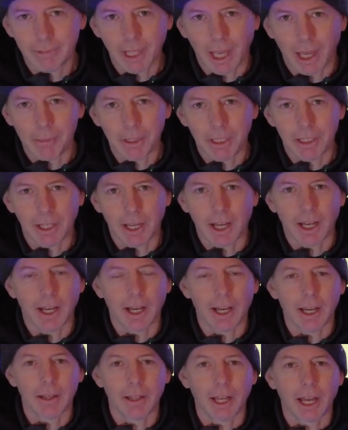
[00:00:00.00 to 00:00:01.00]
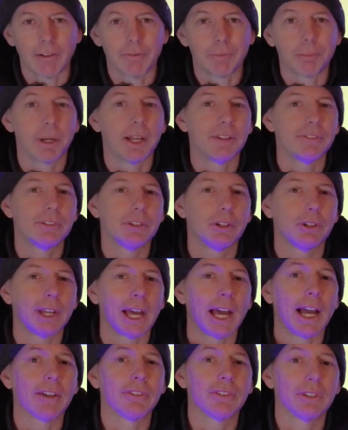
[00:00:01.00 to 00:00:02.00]
I mean, I, have pressed it on
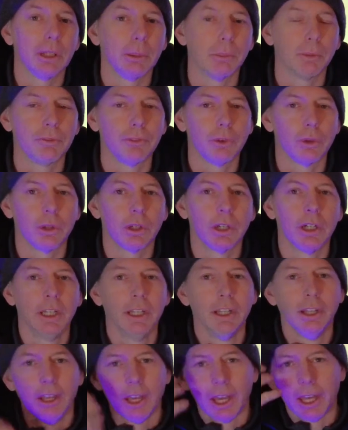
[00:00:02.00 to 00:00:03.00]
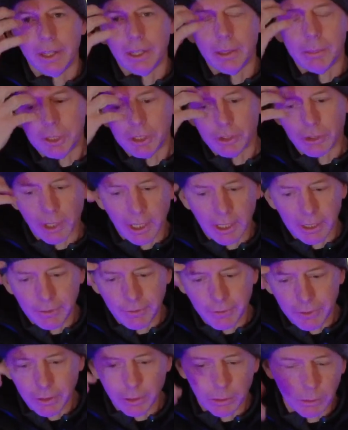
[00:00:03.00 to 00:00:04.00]
accident before and then been trying to
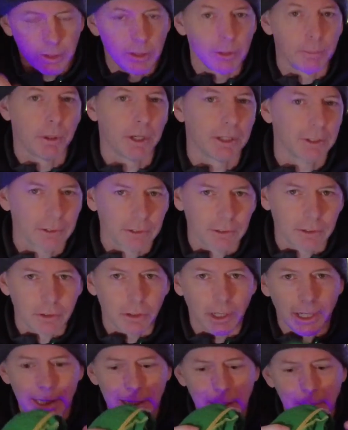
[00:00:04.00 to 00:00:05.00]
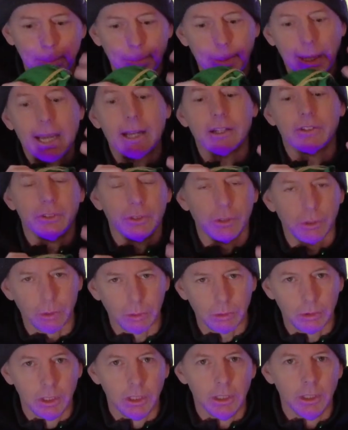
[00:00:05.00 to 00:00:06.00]
fiddle with the buttons to try to get back
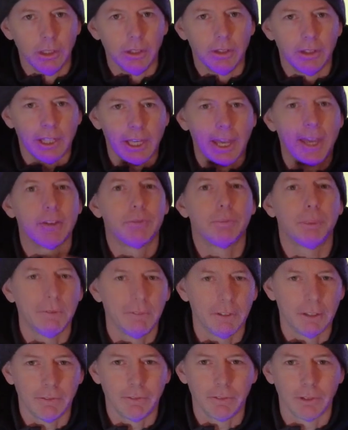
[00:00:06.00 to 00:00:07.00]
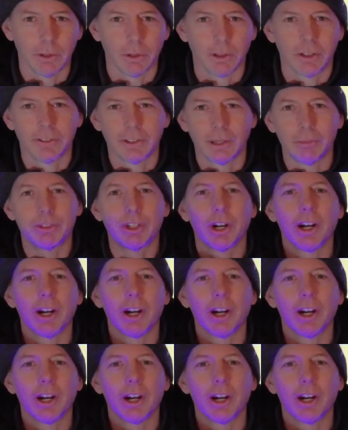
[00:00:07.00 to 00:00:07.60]
to the FPV view because I'm